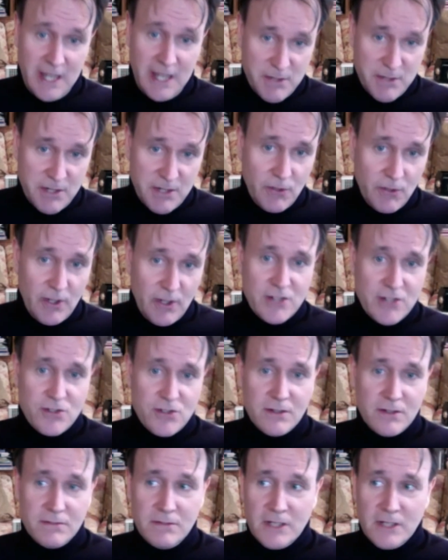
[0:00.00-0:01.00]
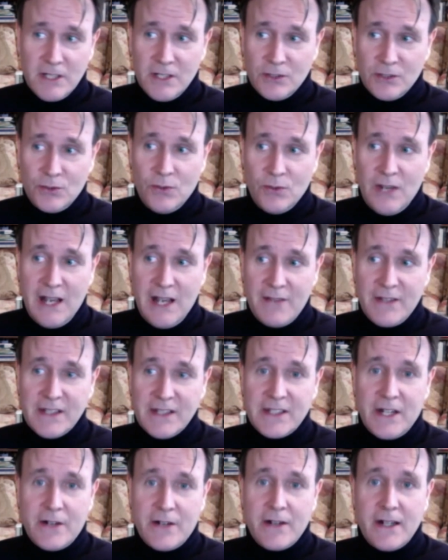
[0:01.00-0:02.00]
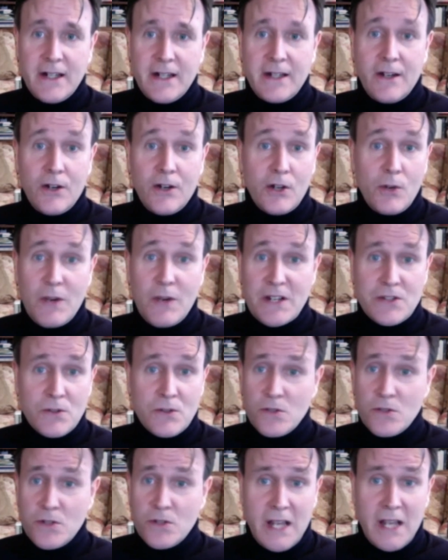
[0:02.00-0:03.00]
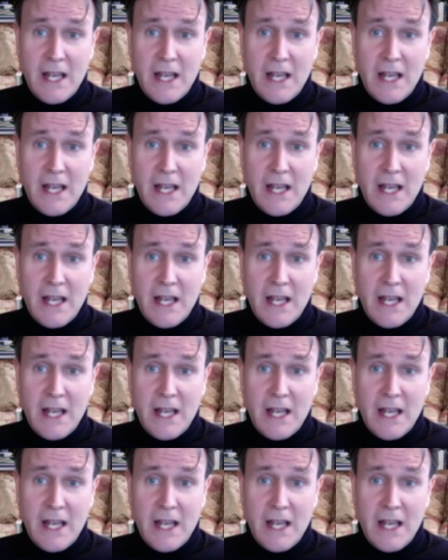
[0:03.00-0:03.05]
simulation, to have internally in only one solution.